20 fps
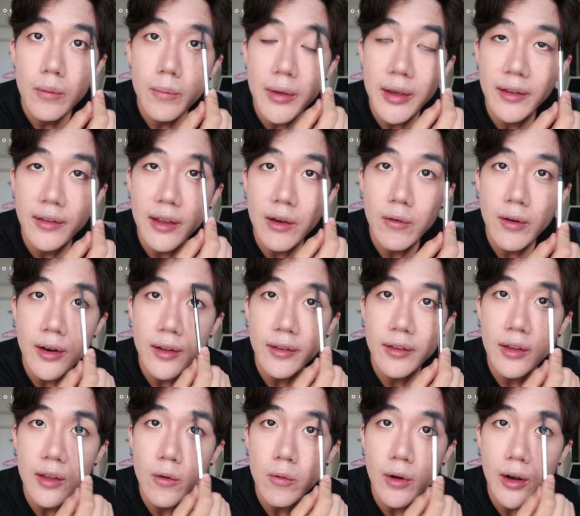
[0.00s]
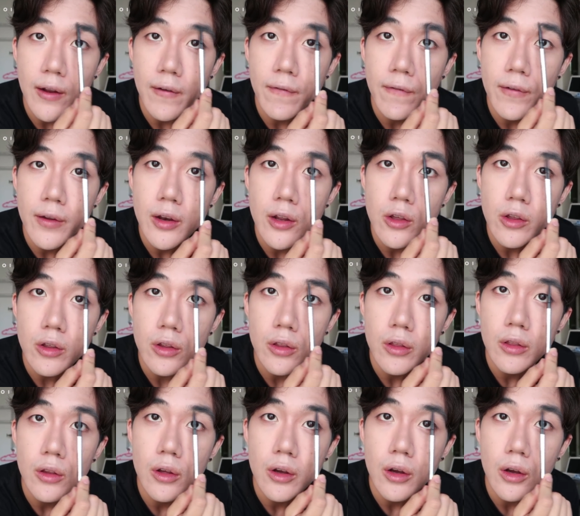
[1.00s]
because I want to see what a finished
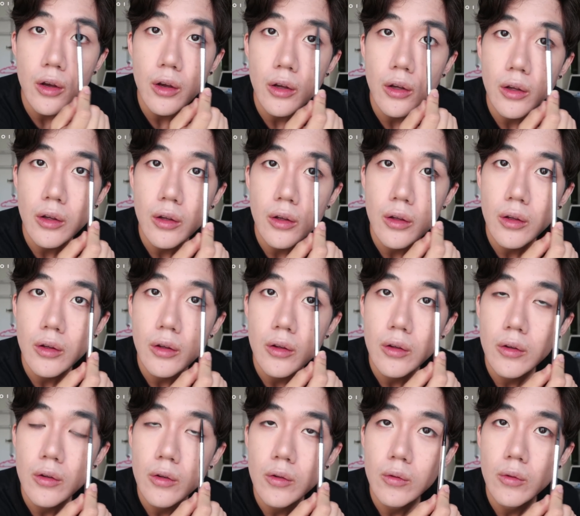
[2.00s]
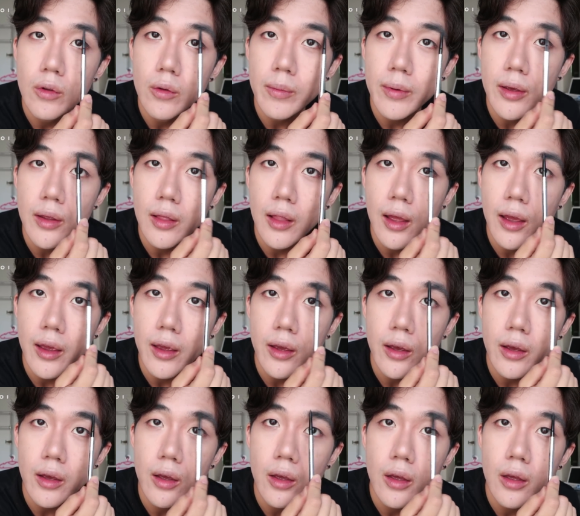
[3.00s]
look will be like
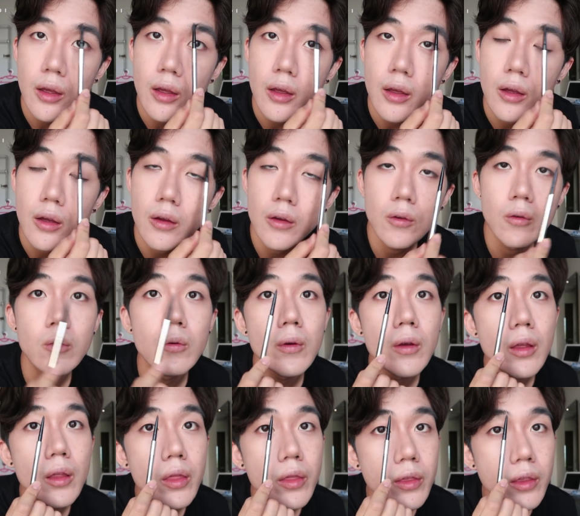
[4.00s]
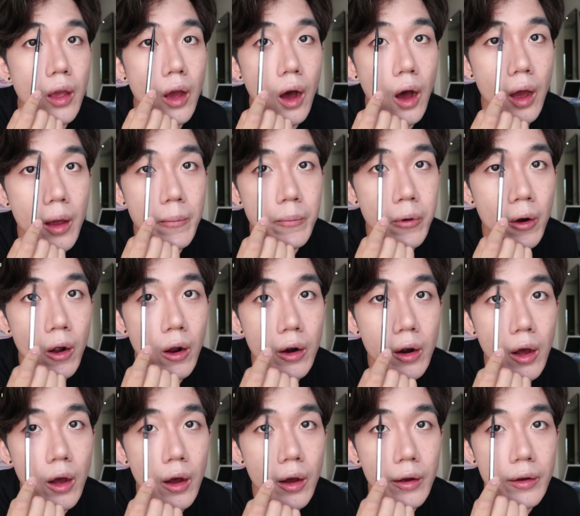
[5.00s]
with Thai
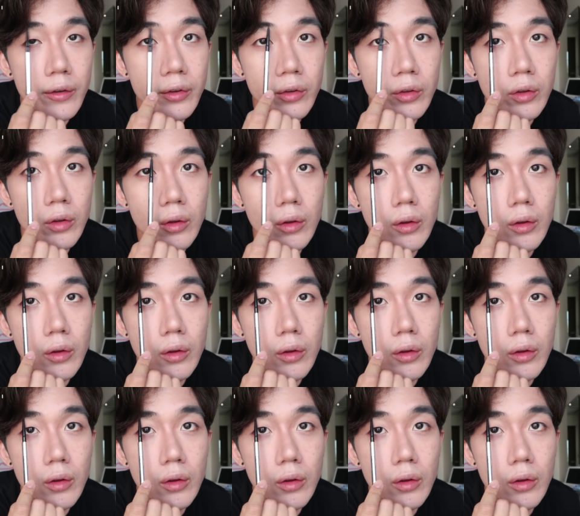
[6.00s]
products.